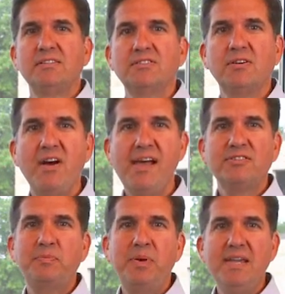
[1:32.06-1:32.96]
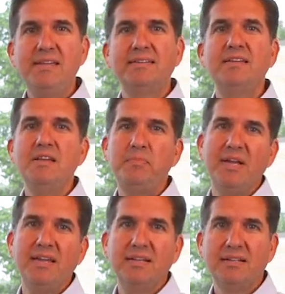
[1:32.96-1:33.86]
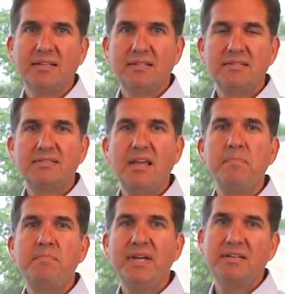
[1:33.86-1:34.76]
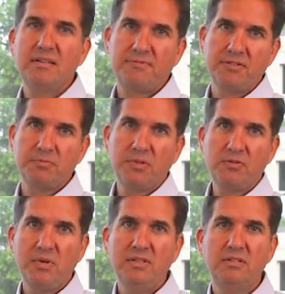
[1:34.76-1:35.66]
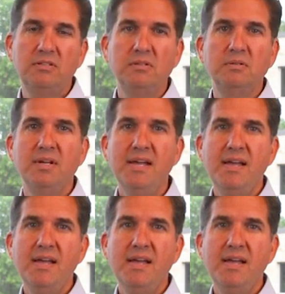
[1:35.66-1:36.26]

So SP and TP. There's a big difference between the two.